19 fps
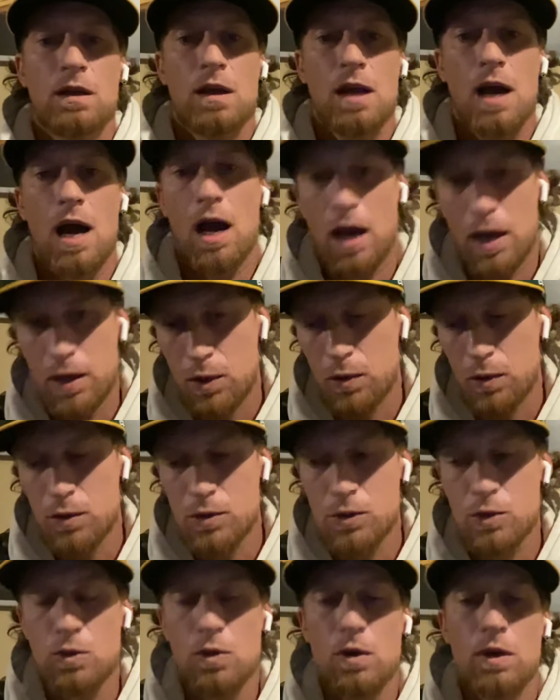I know your
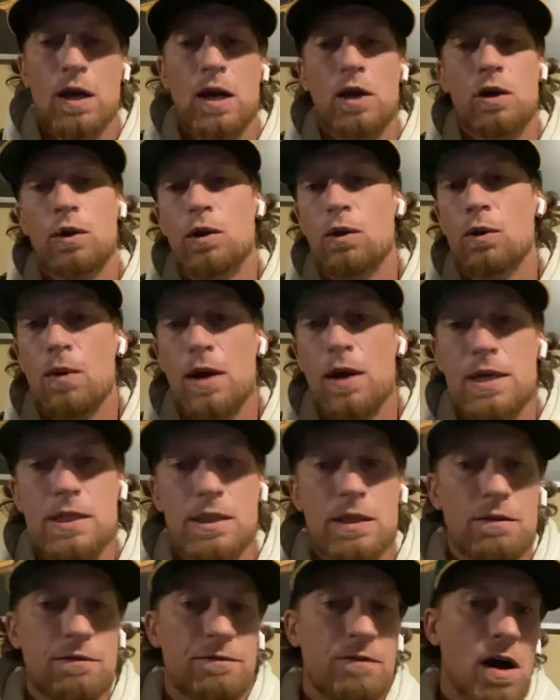story. I know you were raised
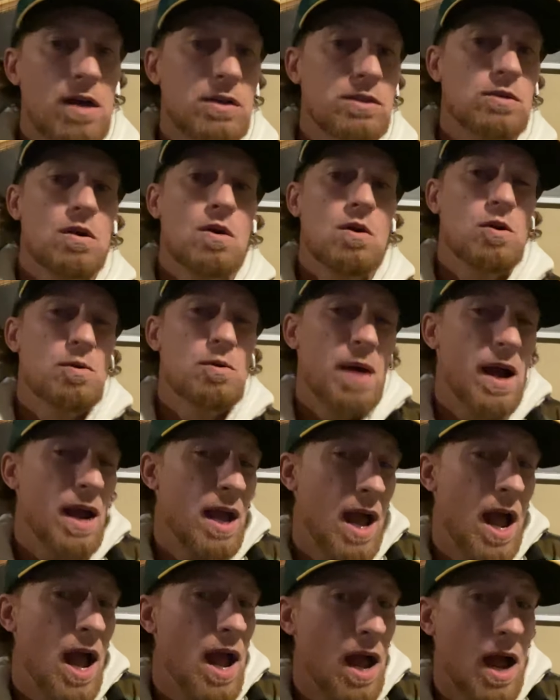in a foster home.
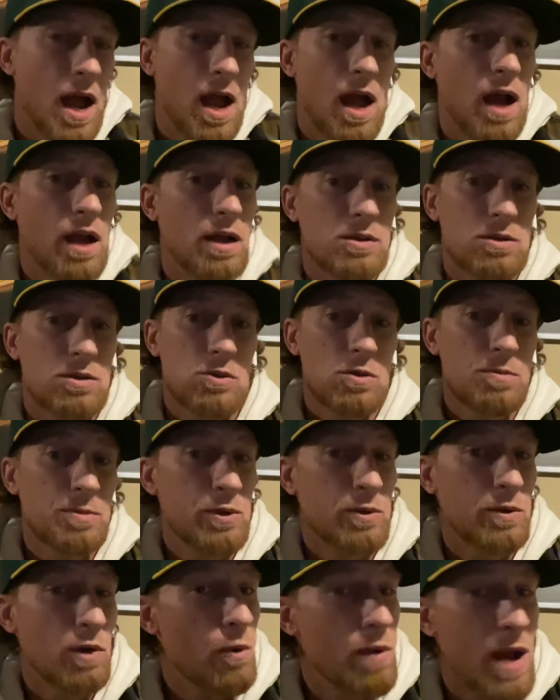I assume you
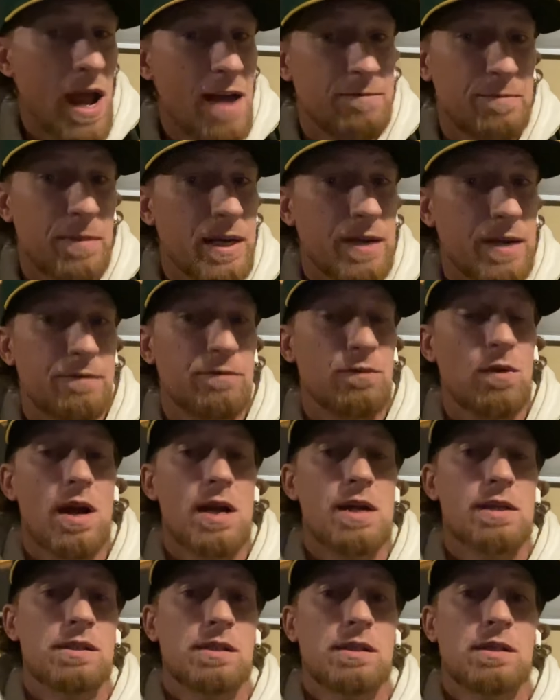don't have many
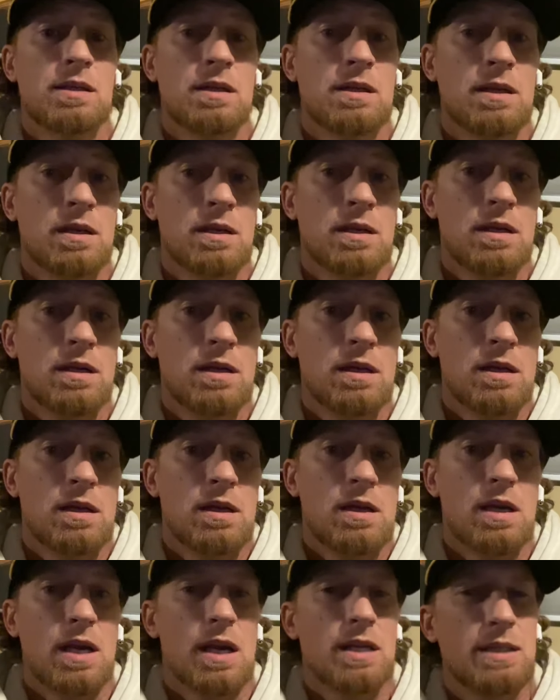friends.
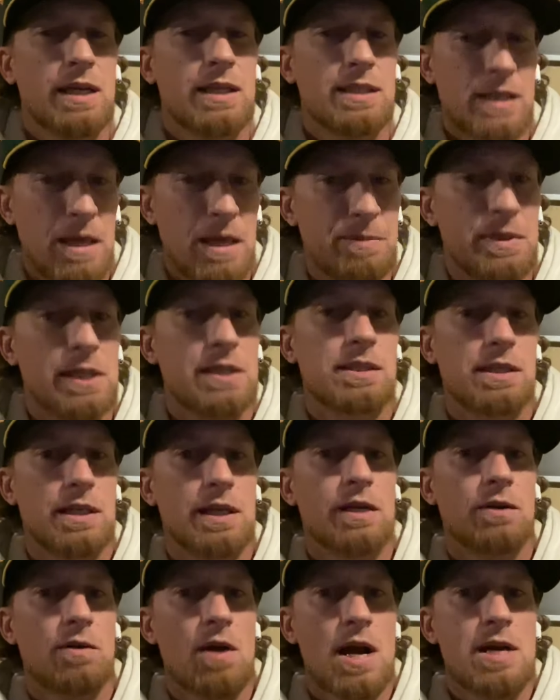It's an acceptance
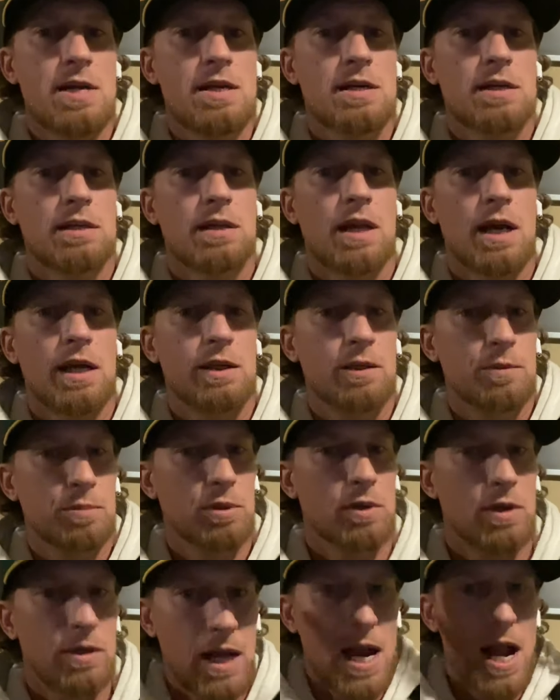thing, right? Like you
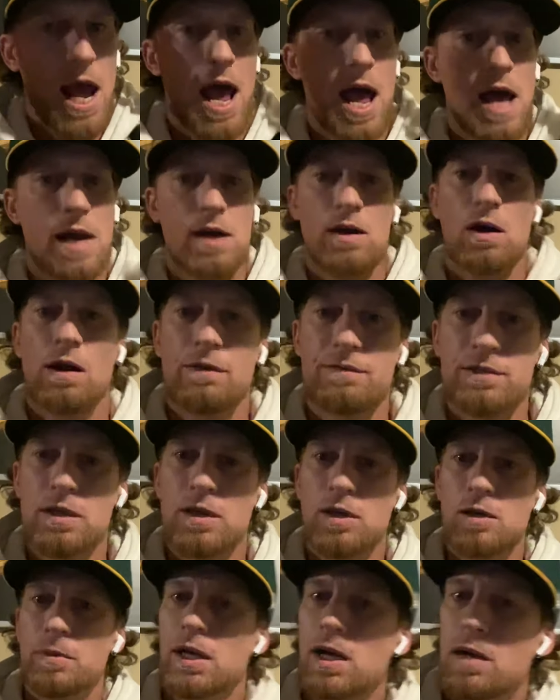put on that hat and all of a
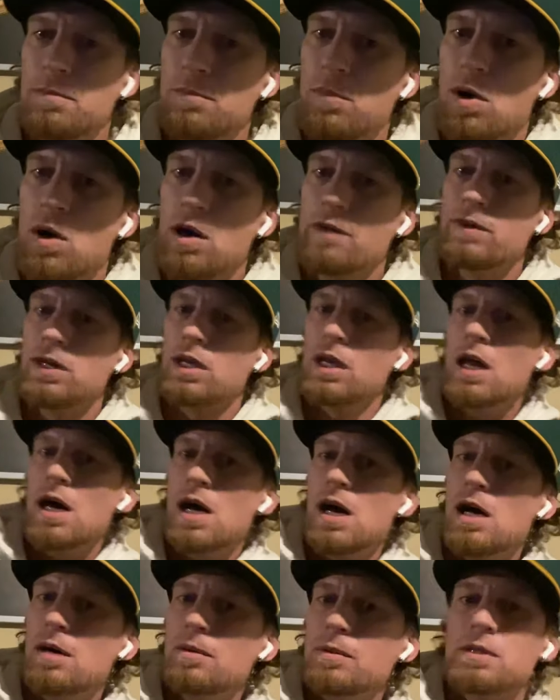sudden you become part of a
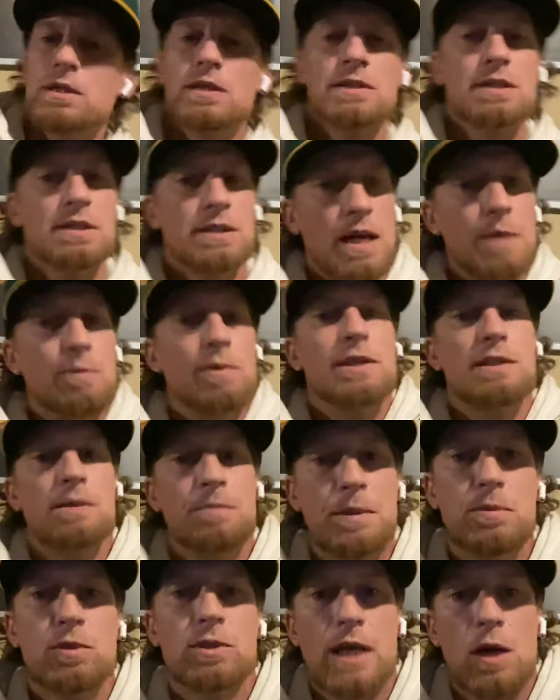club. It's the same reason
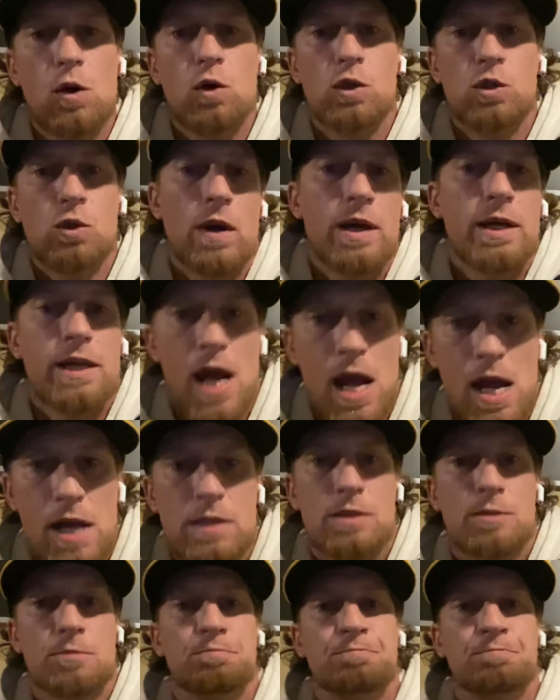people join gangs.